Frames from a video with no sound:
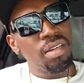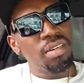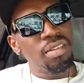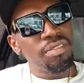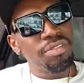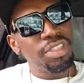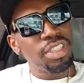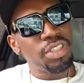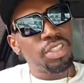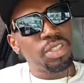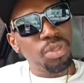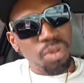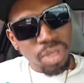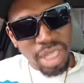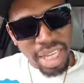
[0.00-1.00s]
to
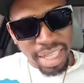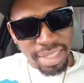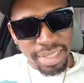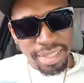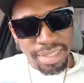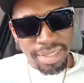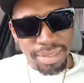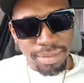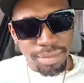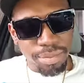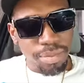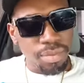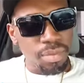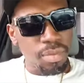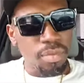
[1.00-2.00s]
students
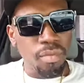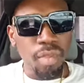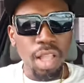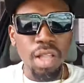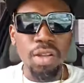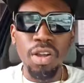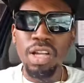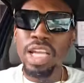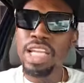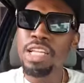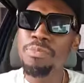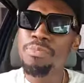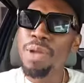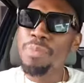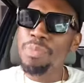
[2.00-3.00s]
who get the
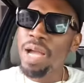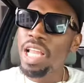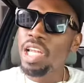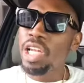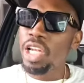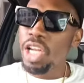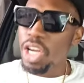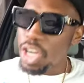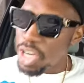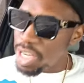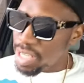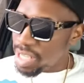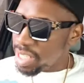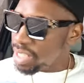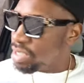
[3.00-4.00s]
proper
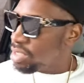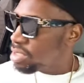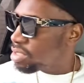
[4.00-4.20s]
learning